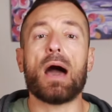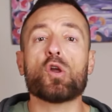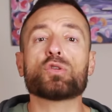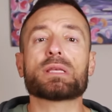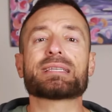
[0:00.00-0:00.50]

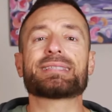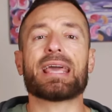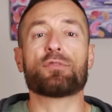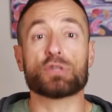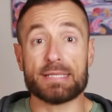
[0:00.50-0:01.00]
How long does it
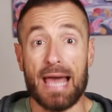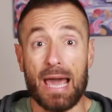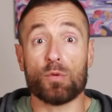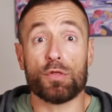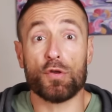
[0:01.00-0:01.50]
take for these
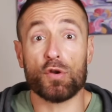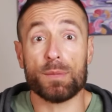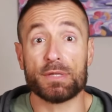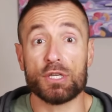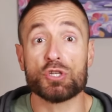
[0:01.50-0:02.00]
I one
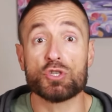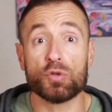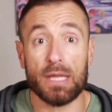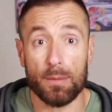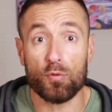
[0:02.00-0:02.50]
thirty petitions
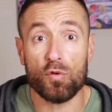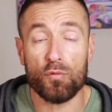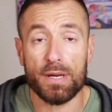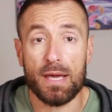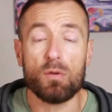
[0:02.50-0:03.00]
to get
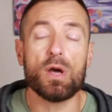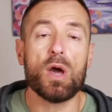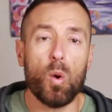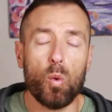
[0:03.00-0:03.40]
approved right now?